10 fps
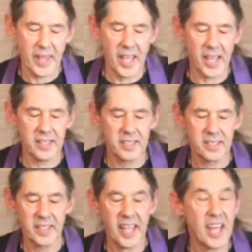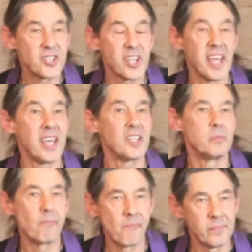And educate,
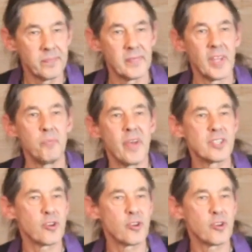make